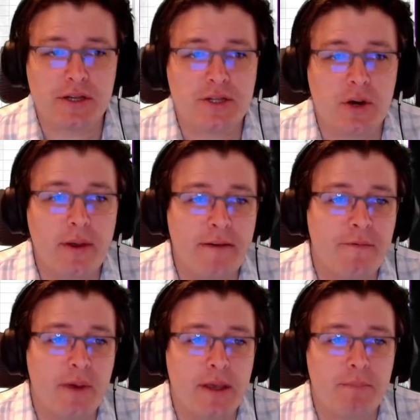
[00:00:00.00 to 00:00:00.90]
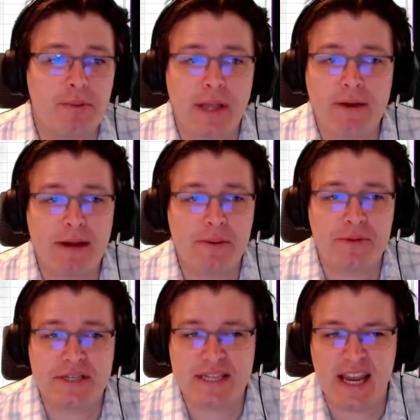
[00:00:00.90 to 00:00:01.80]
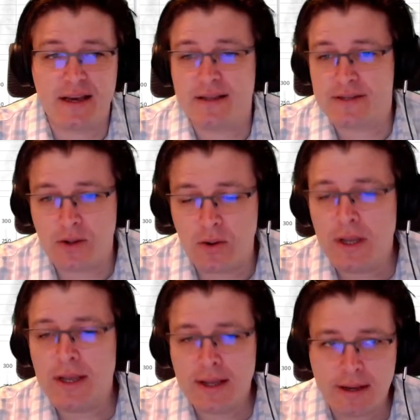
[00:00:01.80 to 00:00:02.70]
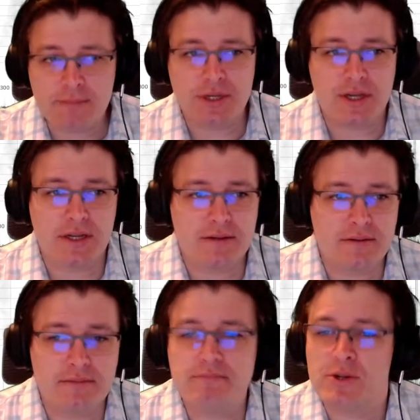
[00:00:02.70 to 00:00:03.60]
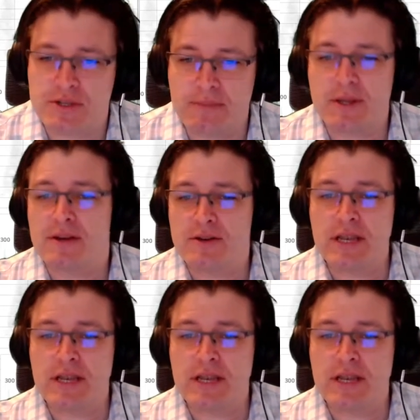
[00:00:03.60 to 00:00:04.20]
So if we play around with this data, and so I'm just going to do something,